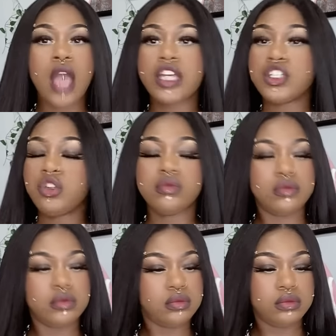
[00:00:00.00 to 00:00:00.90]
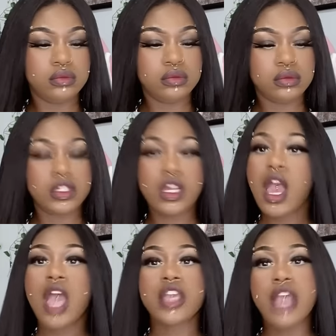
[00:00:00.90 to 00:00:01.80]
Cause you
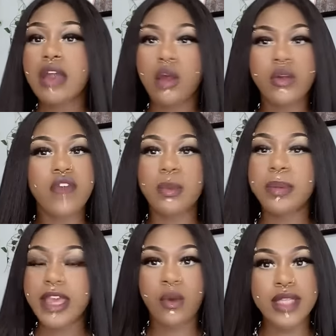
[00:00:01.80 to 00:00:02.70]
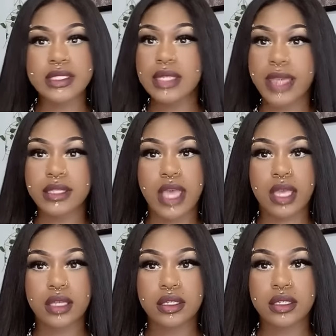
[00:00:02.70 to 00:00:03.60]
Y'all don't never play crazy like that.